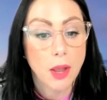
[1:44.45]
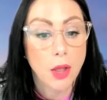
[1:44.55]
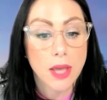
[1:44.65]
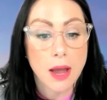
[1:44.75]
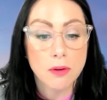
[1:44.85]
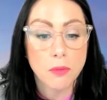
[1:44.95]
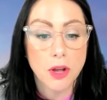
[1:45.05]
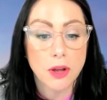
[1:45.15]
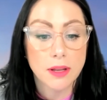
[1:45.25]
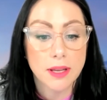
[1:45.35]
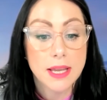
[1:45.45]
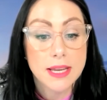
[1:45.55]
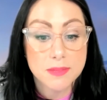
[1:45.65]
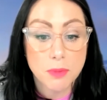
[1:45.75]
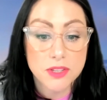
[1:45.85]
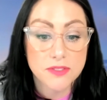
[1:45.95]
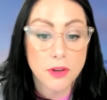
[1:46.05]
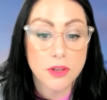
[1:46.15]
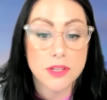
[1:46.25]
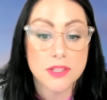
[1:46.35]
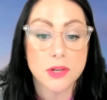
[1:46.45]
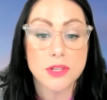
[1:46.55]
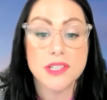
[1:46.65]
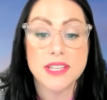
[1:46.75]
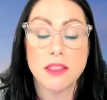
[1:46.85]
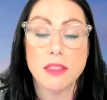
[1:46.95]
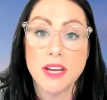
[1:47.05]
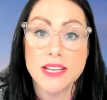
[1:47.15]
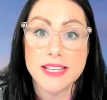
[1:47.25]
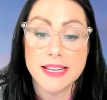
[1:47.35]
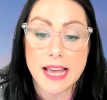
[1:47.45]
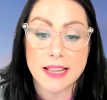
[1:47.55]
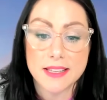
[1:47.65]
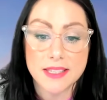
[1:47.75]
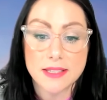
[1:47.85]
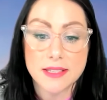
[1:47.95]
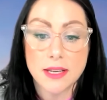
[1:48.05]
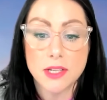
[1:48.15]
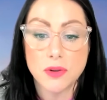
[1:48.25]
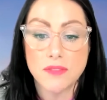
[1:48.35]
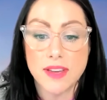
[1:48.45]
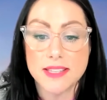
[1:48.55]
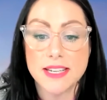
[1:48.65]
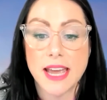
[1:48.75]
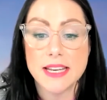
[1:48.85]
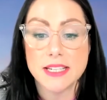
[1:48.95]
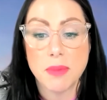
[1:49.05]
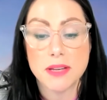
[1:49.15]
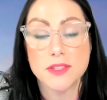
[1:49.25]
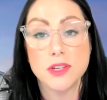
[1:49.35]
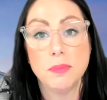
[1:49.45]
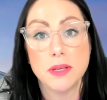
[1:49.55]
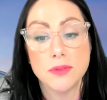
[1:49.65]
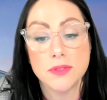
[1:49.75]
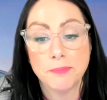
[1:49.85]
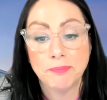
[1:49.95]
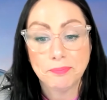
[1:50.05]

Her current work is most focused on using 3D analysis to investigate if marsupials